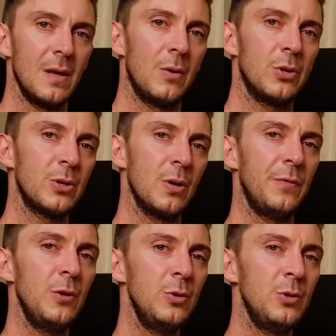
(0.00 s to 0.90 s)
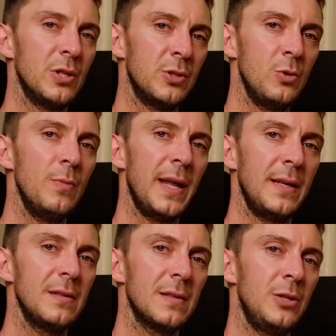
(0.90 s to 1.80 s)
Also, if you use a zoom
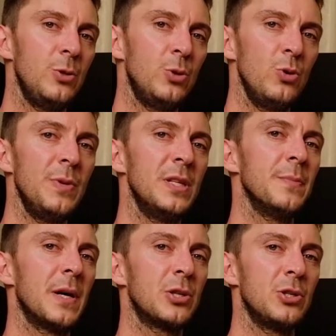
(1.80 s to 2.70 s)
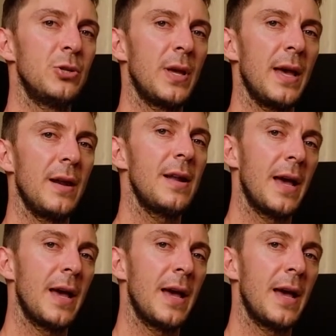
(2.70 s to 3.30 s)
lens and you zoom in as much as you can